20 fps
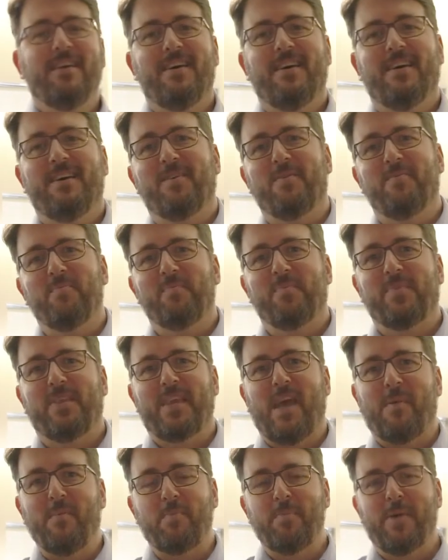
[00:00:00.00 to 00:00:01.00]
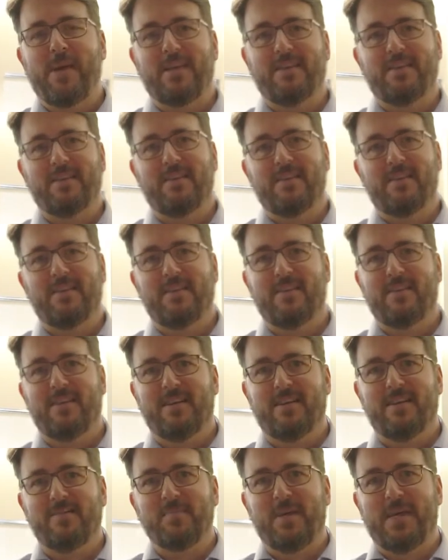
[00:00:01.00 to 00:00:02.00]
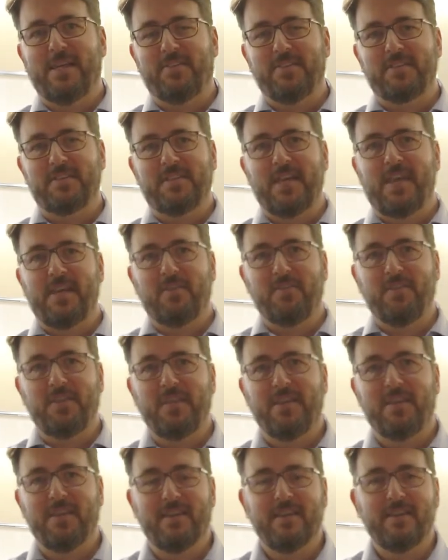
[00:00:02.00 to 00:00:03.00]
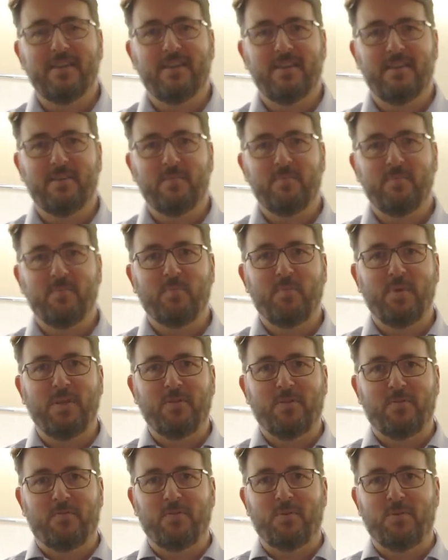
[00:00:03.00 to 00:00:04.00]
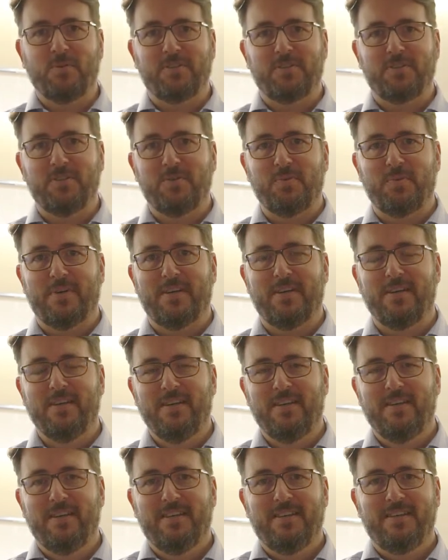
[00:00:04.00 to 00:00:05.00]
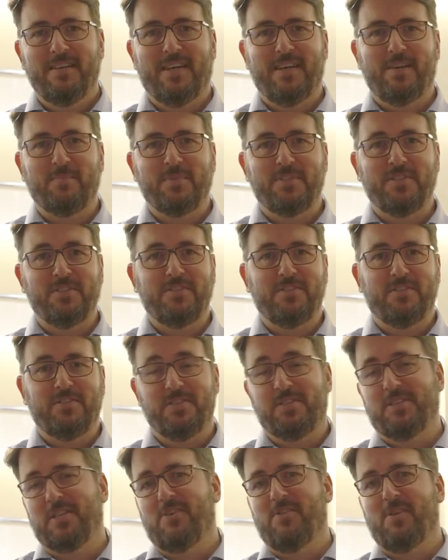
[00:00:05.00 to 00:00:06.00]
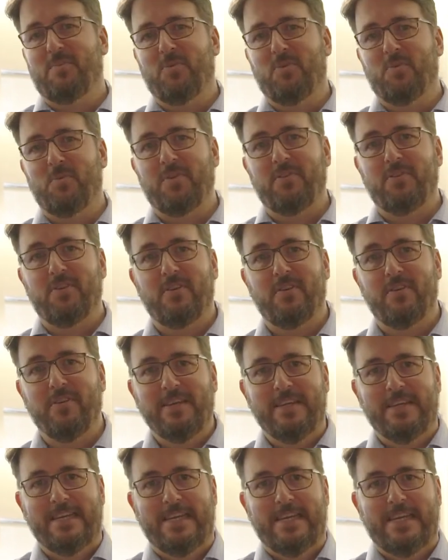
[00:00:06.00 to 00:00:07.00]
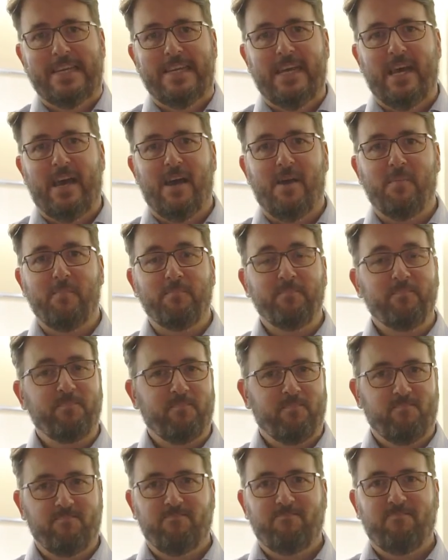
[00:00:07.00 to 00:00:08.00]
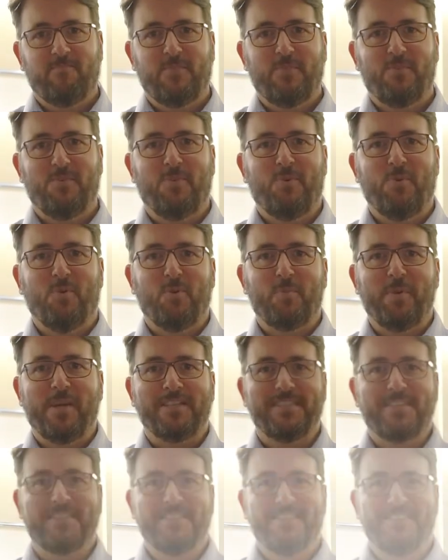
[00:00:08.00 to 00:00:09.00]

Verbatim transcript: um, coming back uh, um, at the start of the year, um, we look forward to, uh, um, to, to, sharing more with you. Um, all the best.